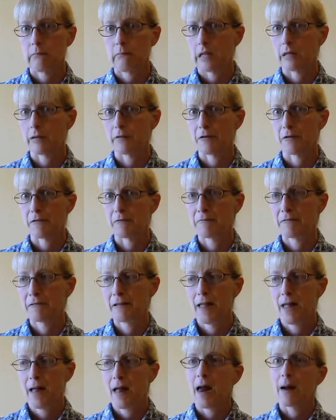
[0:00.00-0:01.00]
I don't know,
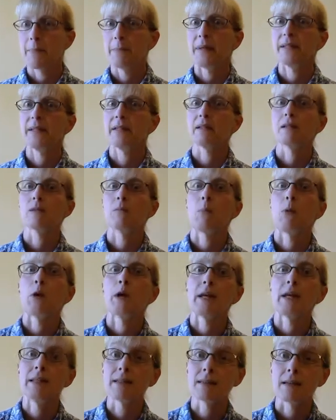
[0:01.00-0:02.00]
might need a little more
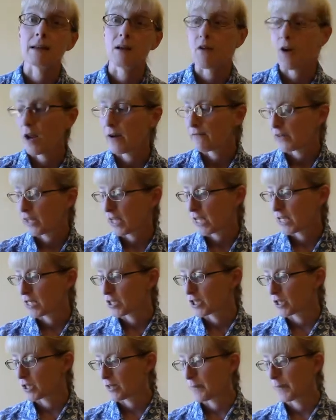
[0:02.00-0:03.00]
instant
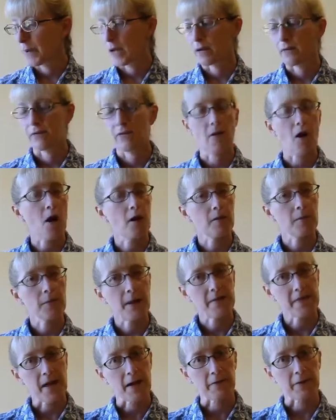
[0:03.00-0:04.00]
gratification. I'm kind of all
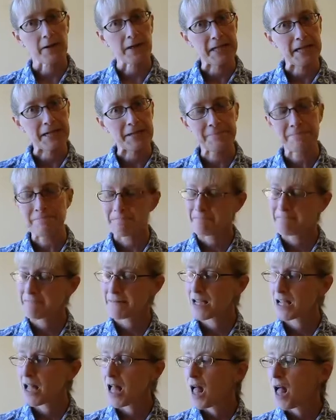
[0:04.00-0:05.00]
about that right now.
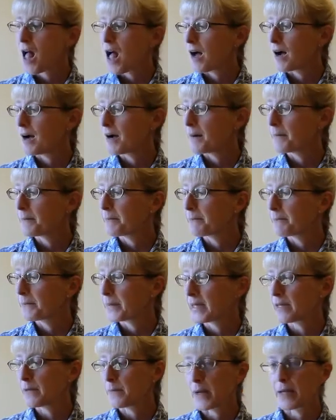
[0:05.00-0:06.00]

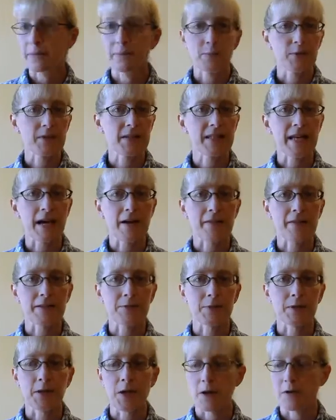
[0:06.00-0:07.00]
But anyway, we'll see how
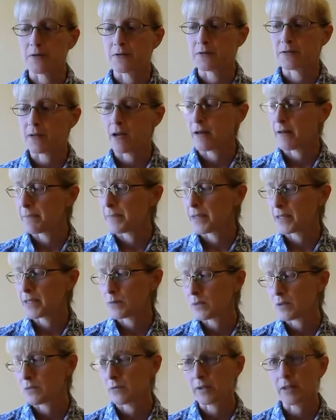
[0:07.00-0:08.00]
this one goes. This
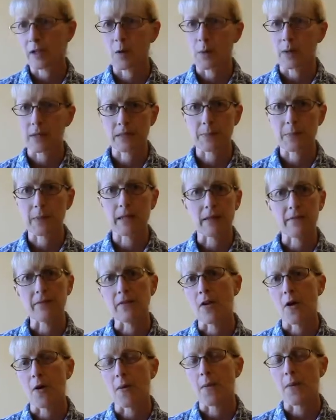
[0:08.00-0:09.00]
was a really quick spin,
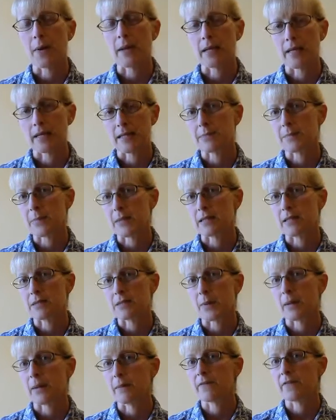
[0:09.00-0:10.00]
even though it is being
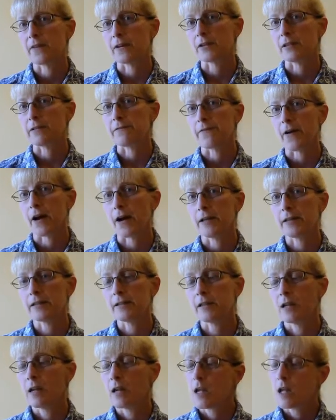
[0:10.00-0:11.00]
spun up fairly
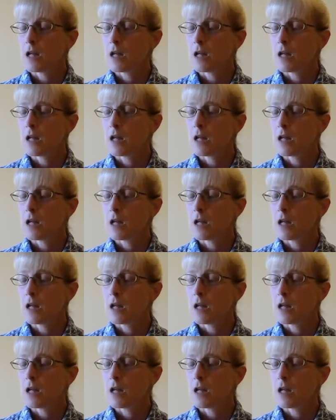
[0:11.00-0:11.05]
fine.